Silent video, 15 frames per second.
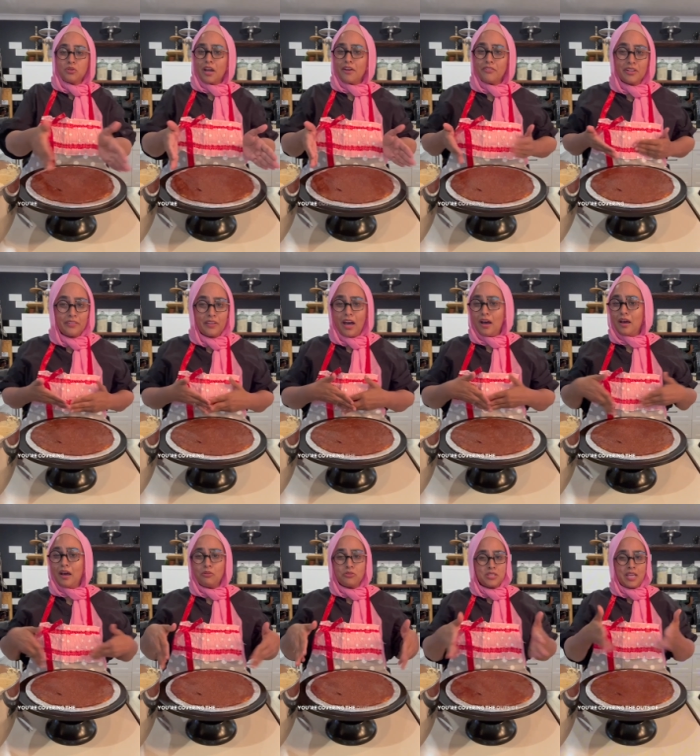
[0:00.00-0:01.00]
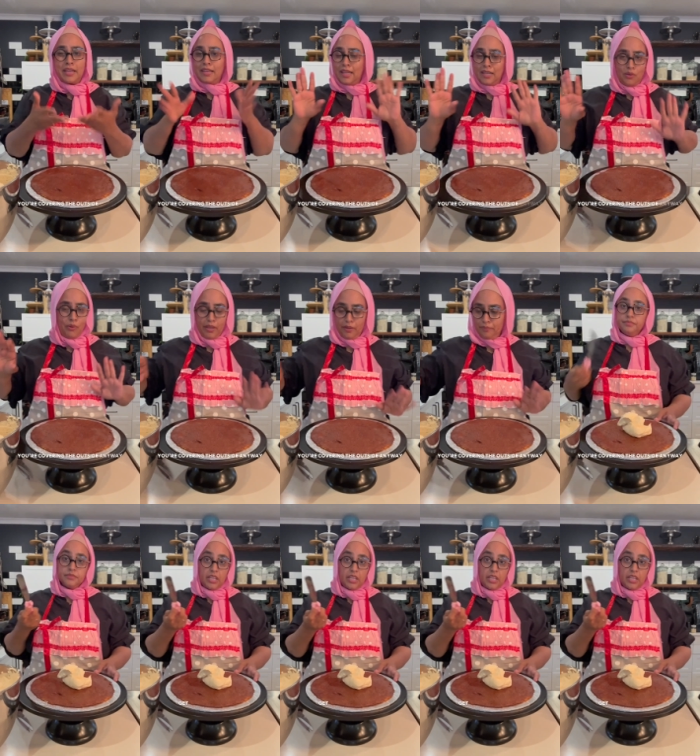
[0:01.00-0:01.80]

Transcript: You're covering the outside anyway.